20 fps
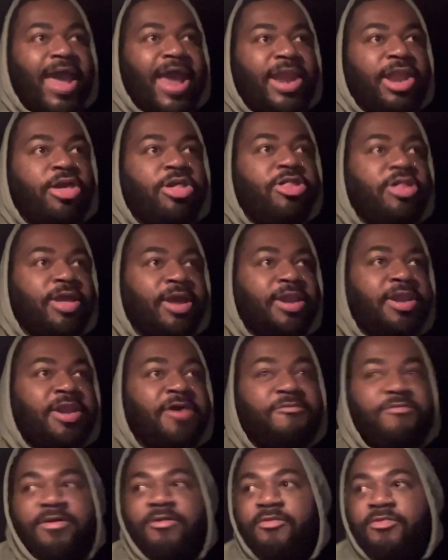energy in
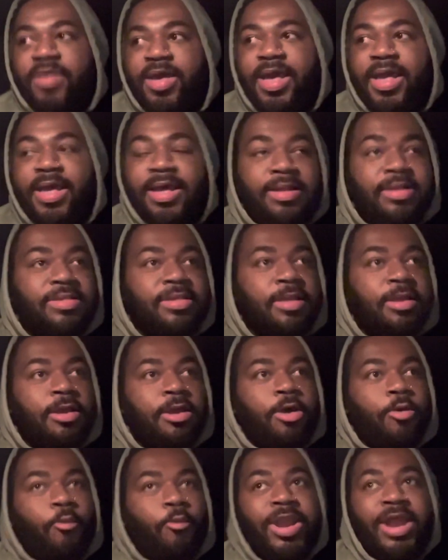different things,
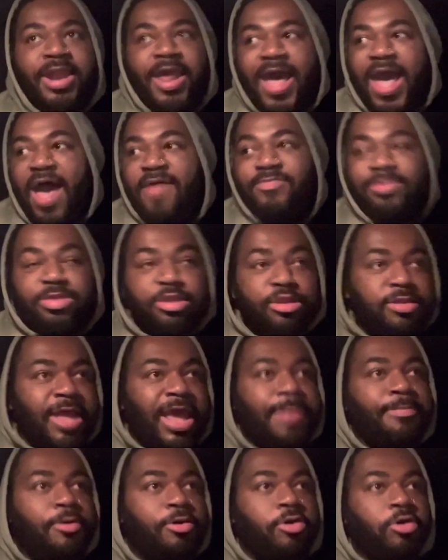we didn't have a
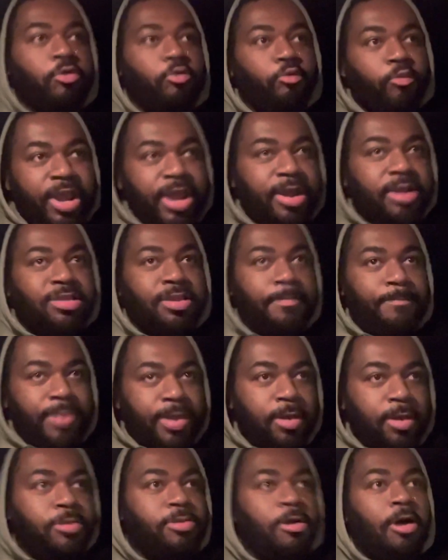stable career to
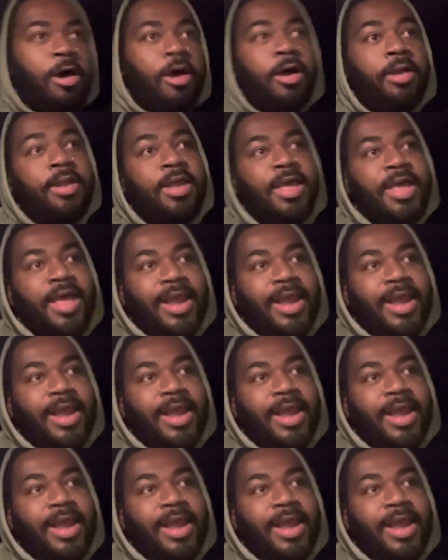build on,